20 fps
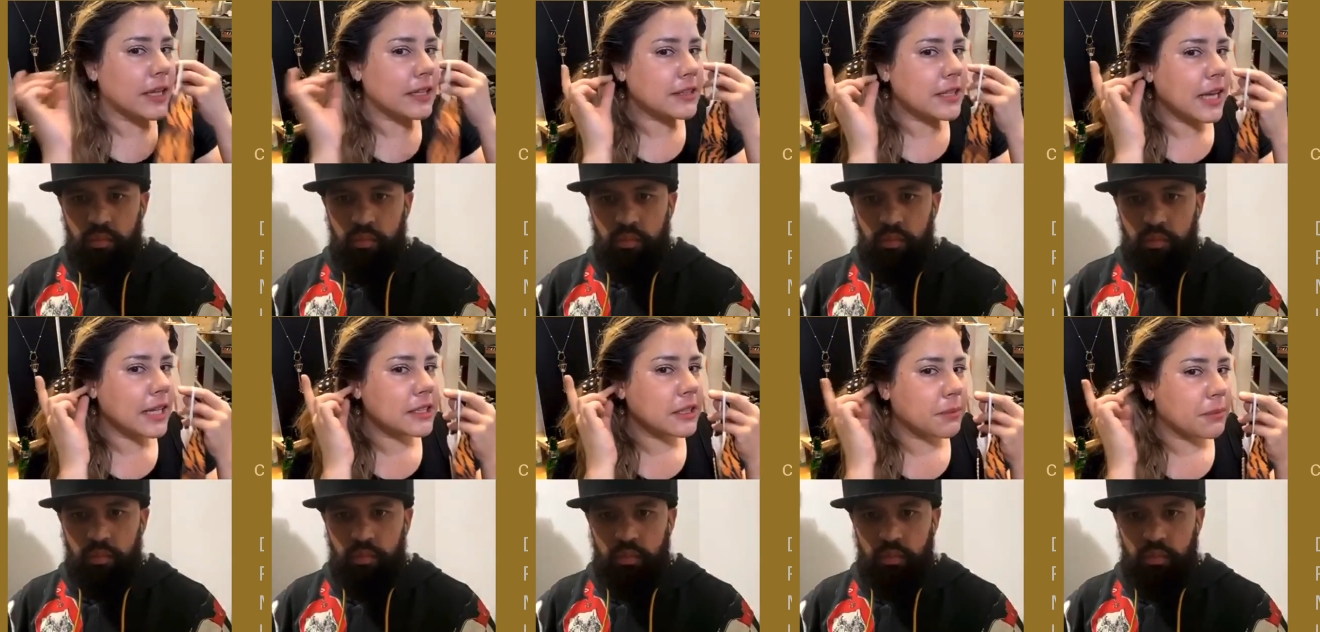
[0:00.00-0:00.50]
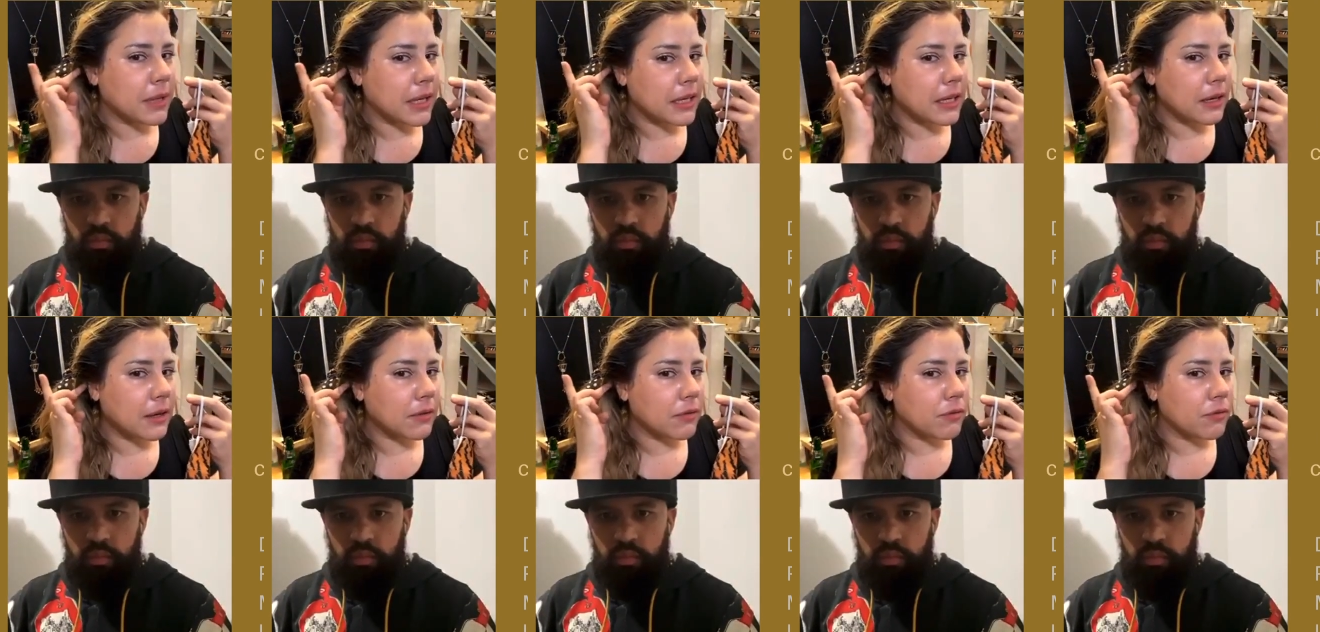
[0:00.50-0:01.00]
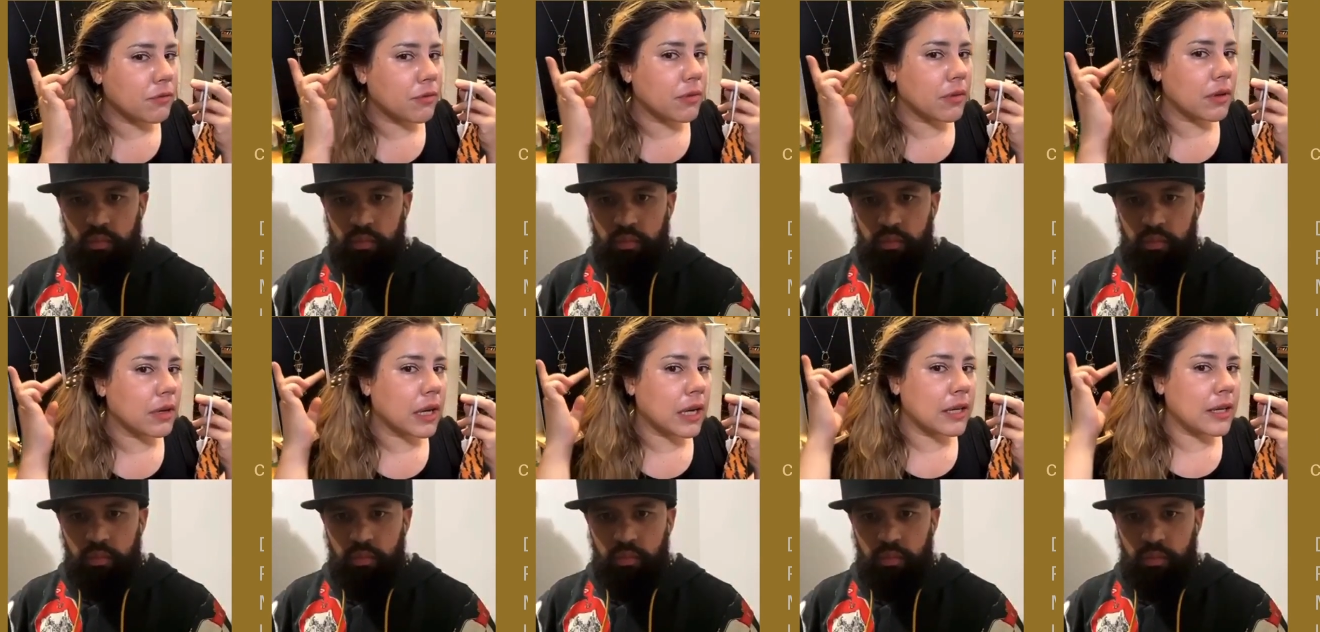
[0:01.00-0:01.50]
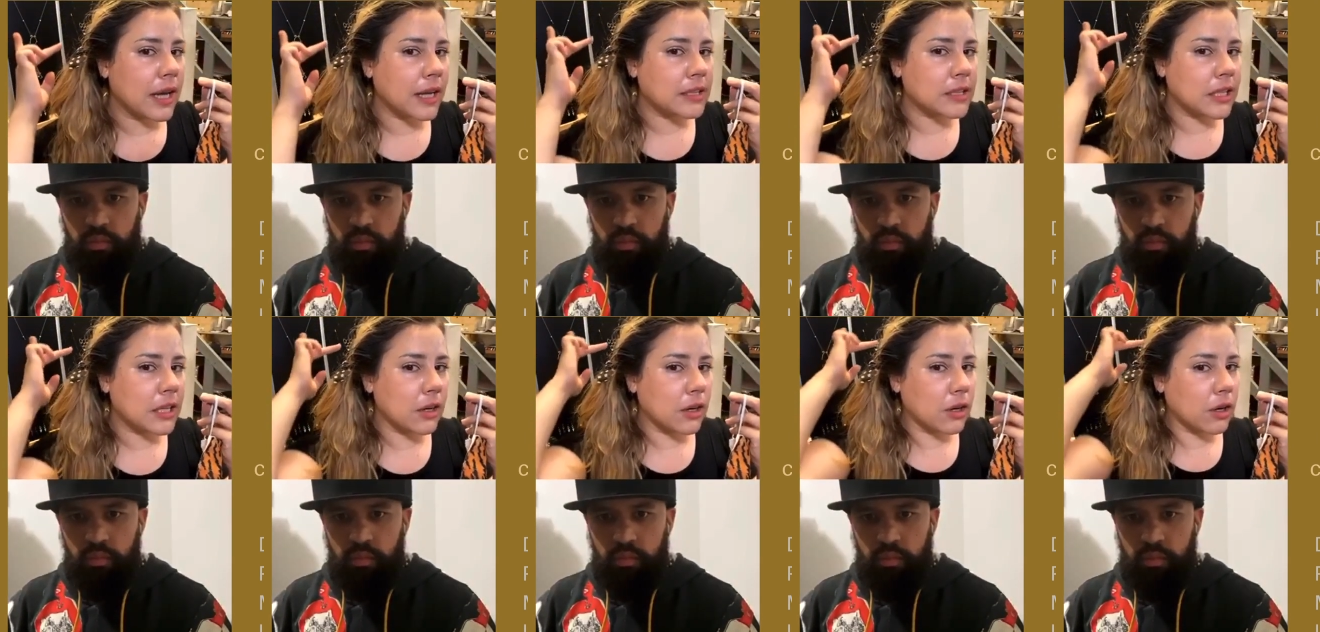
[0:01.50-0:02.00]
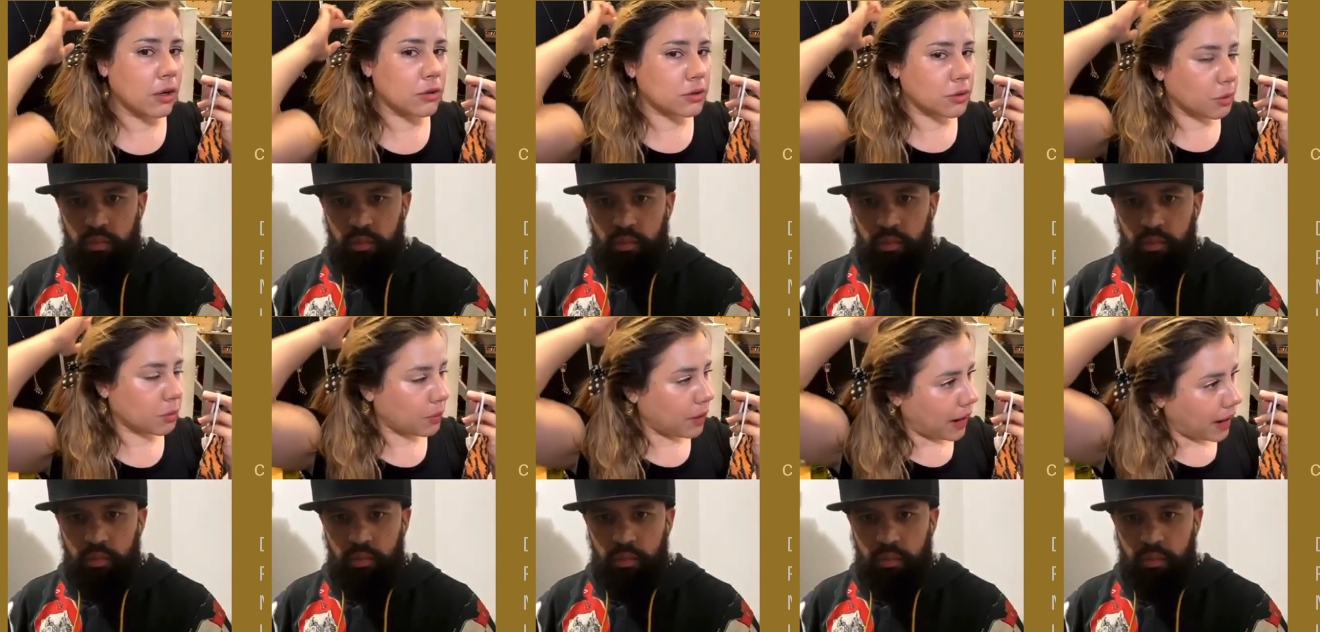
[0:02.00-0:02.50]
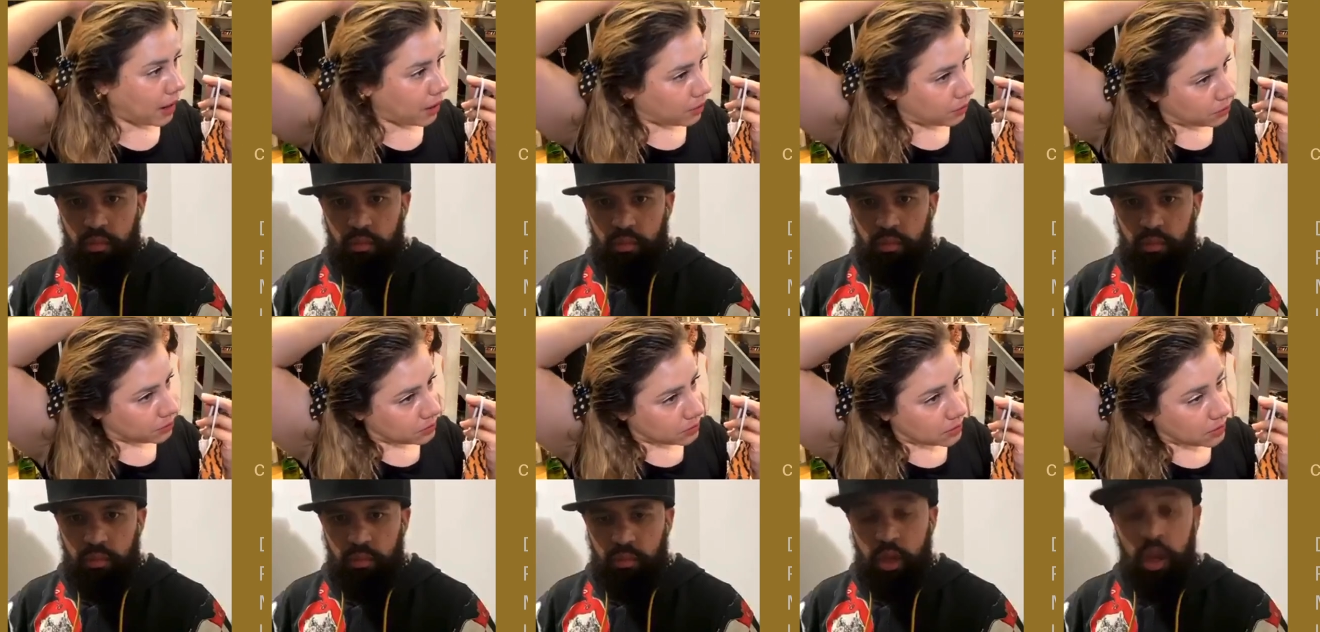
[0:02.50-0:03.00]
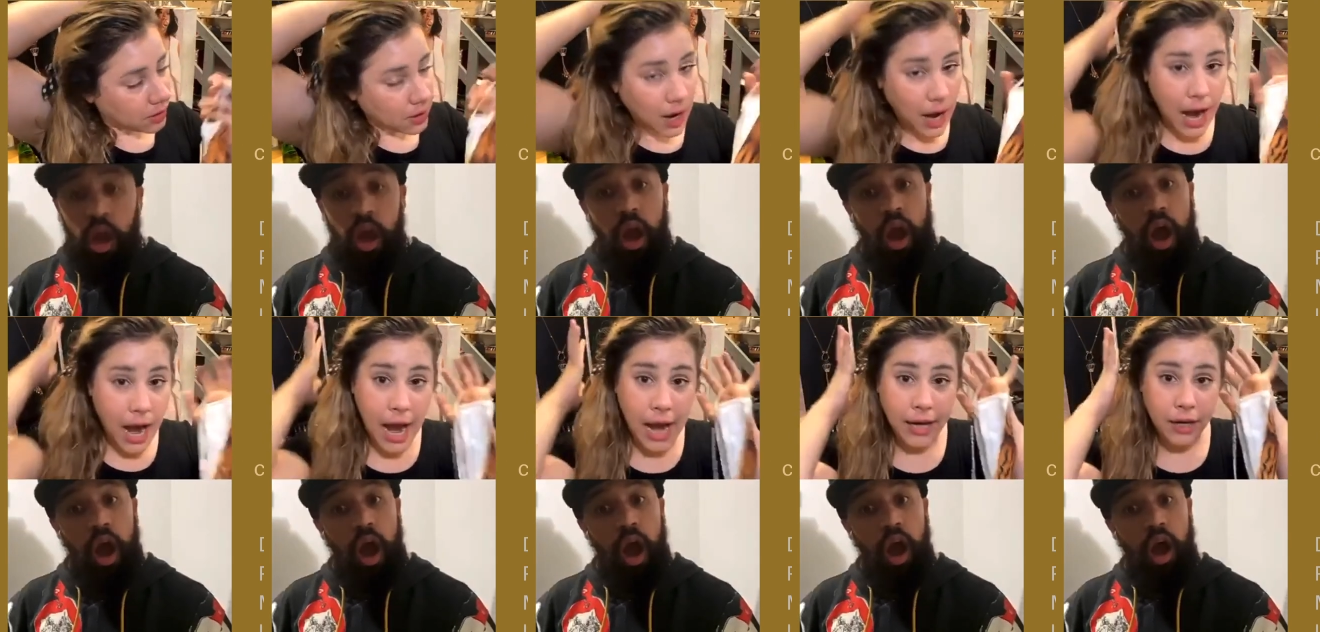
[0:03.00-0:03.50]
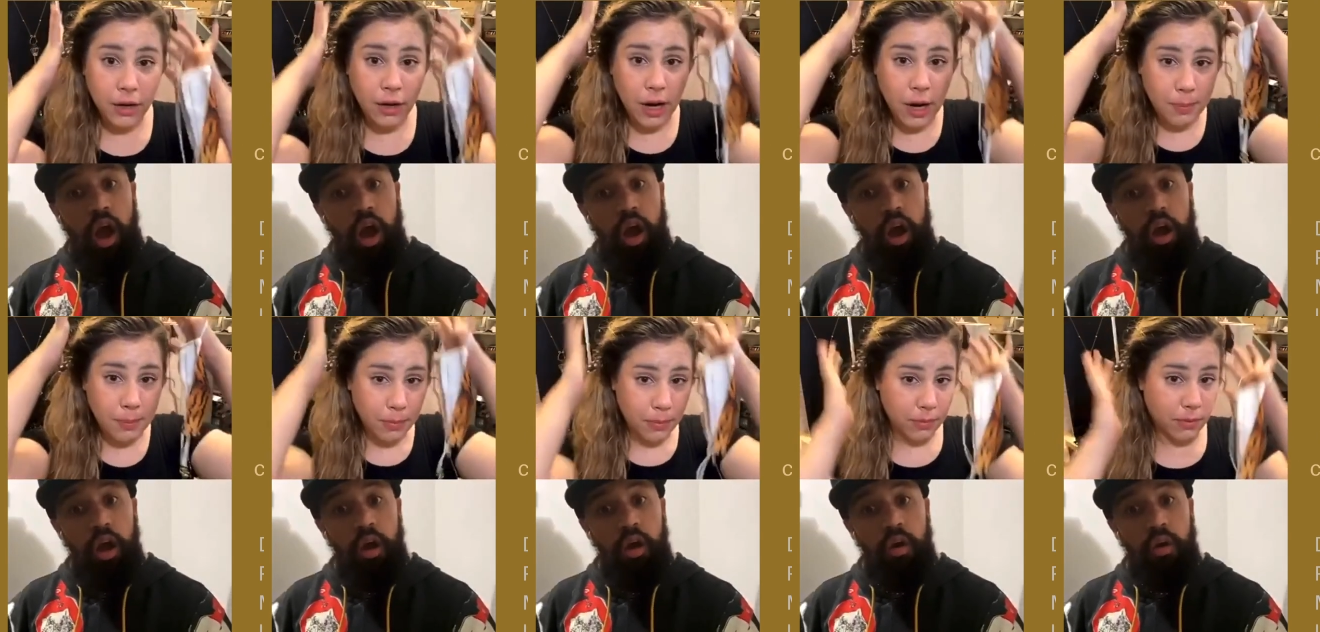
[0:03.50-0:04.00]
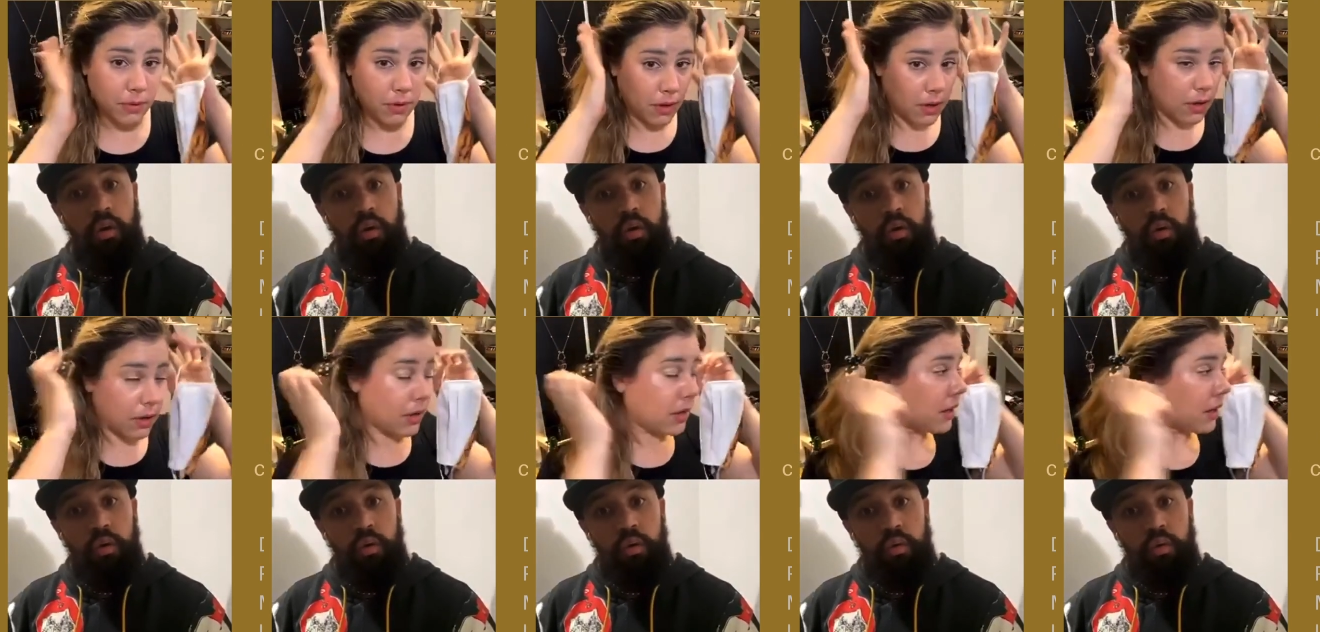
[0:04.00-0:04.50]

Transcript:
Speaker 1: something and it connects here and goes around higher oh. up,